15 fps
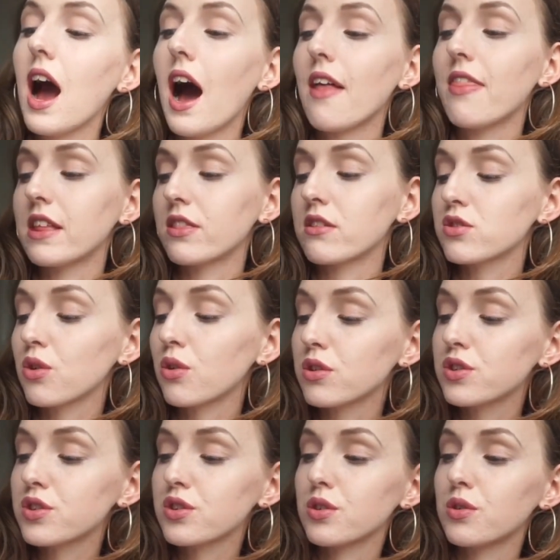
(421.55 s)
And then there's
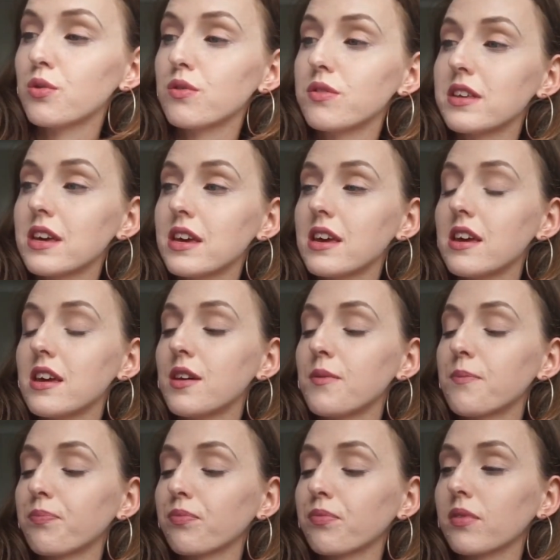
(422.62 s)
also
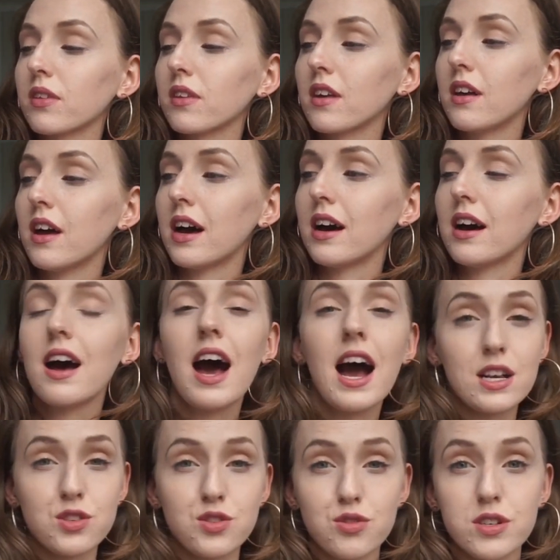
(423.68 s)
the
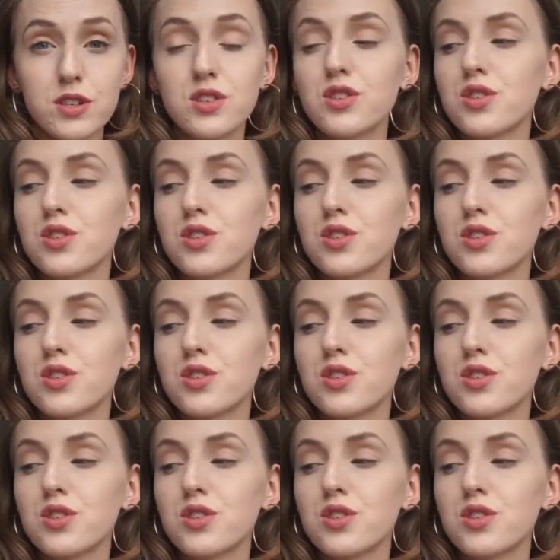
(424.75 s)
asteroids.